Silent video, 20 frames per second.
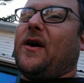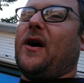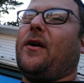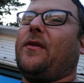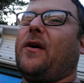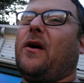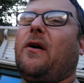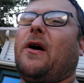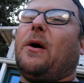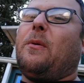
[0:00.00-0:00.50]

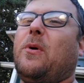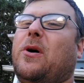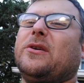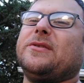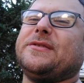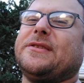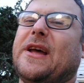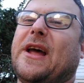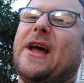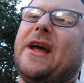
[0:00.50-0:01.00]
although I will
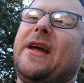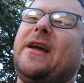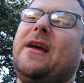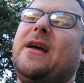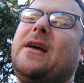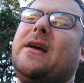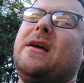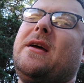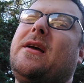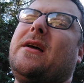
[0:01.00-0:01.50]
say,
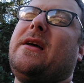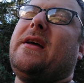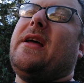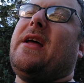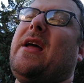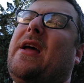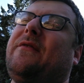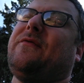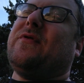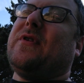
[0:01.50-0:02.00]

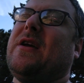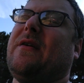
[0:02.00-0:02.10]
if